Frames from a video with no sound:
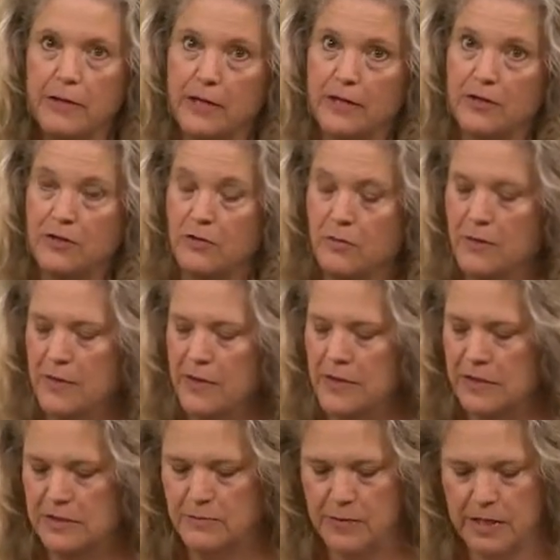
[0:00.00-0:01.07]
but I do it with
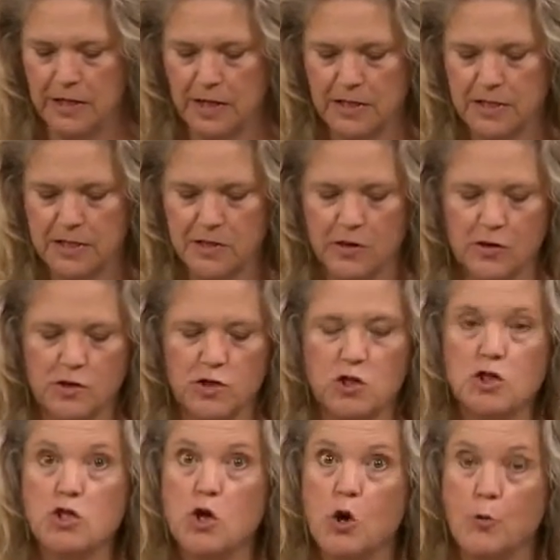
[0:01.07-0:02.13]
this because there are
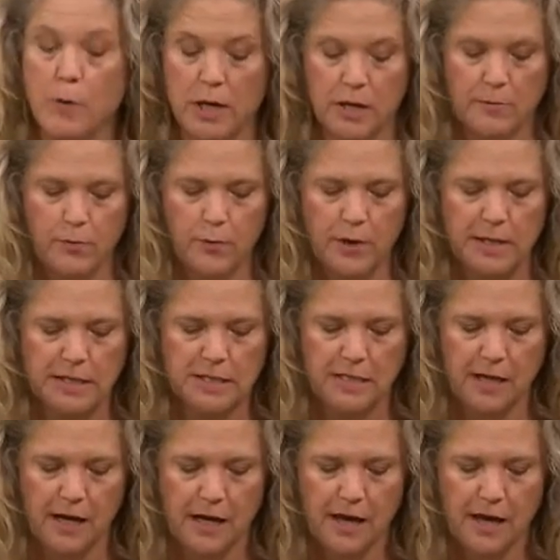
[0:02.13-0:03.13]
so many points